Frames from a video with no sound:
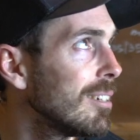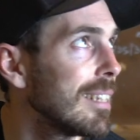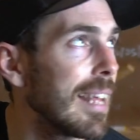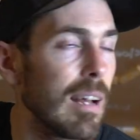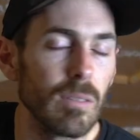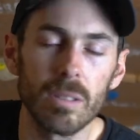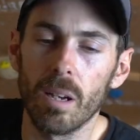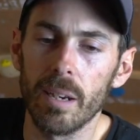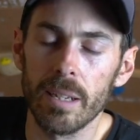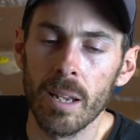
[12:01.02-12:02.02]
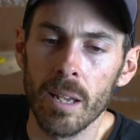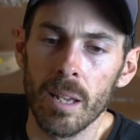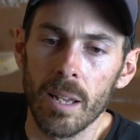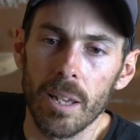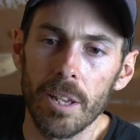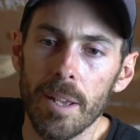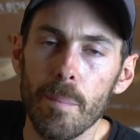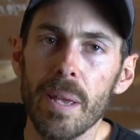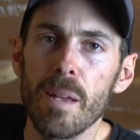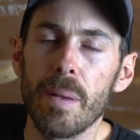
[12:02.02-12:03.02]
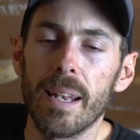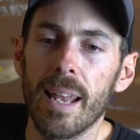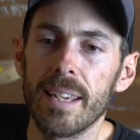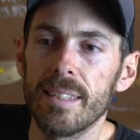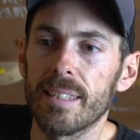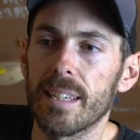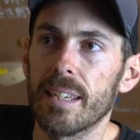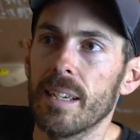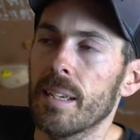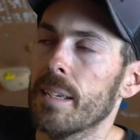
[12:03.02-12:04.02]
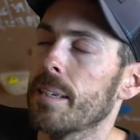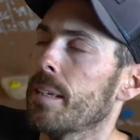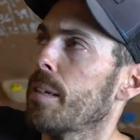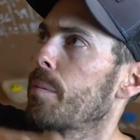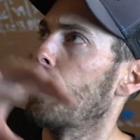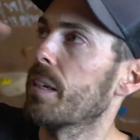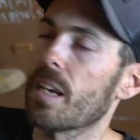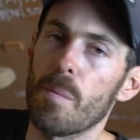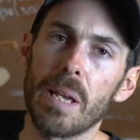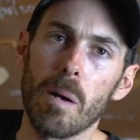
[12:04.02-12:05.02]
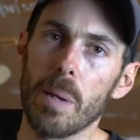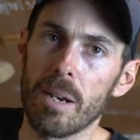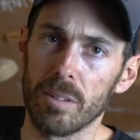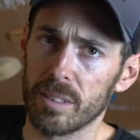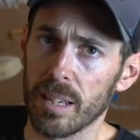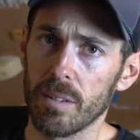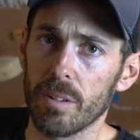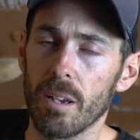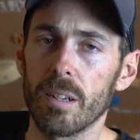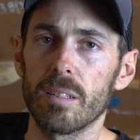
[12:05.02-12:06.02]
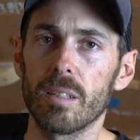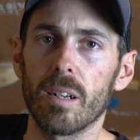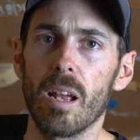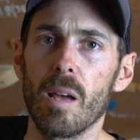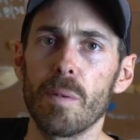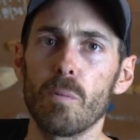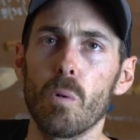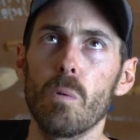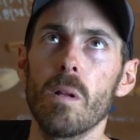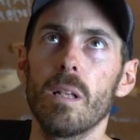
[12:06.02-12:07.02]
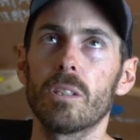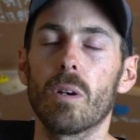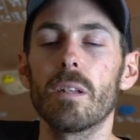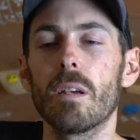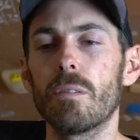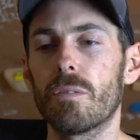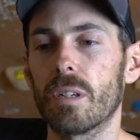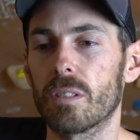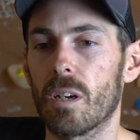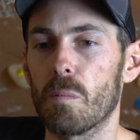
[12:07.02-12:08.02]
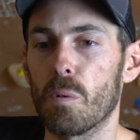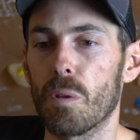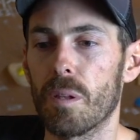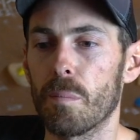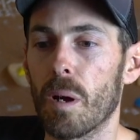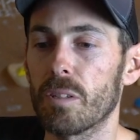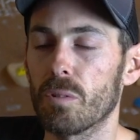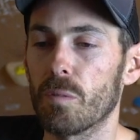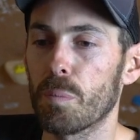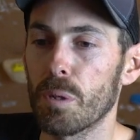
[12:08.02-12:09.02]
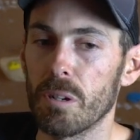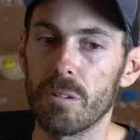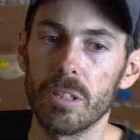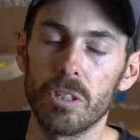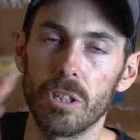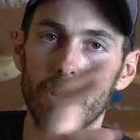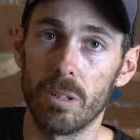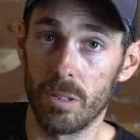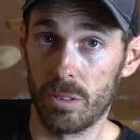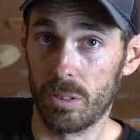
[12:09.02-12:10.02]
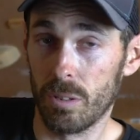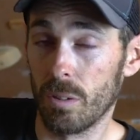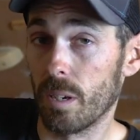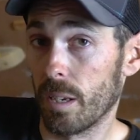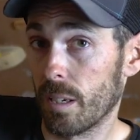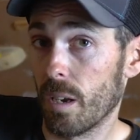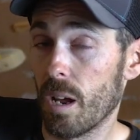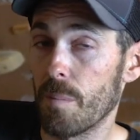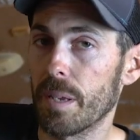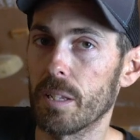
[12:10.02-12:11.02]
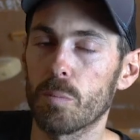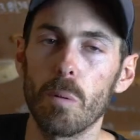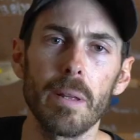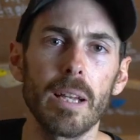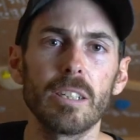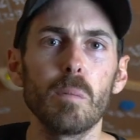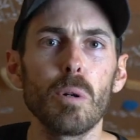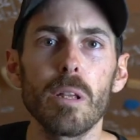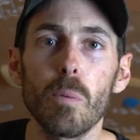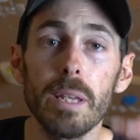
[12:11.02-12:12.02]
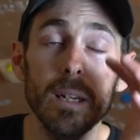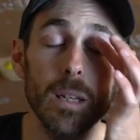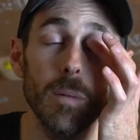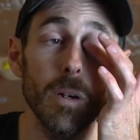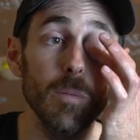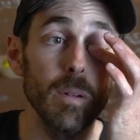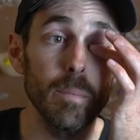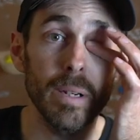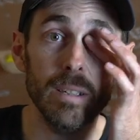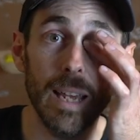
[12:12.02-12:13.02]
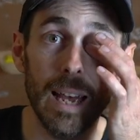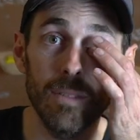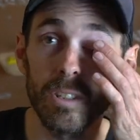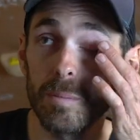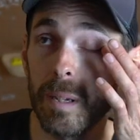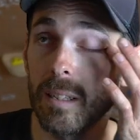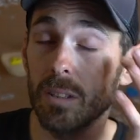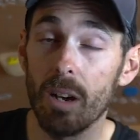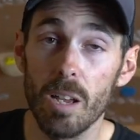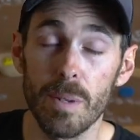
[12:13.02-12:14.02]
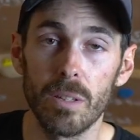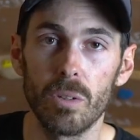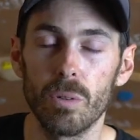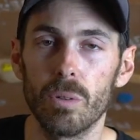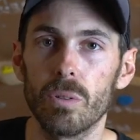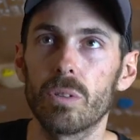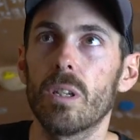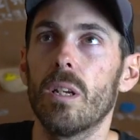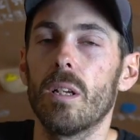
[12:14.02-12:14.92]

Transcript: is a downside, you can be a bit lazy by coming up here instead of going to the climbing wall. So I know, for example, that my sort of pure endurance in climbing is probably actually pretty weak at the moment because I haven't spent time indoors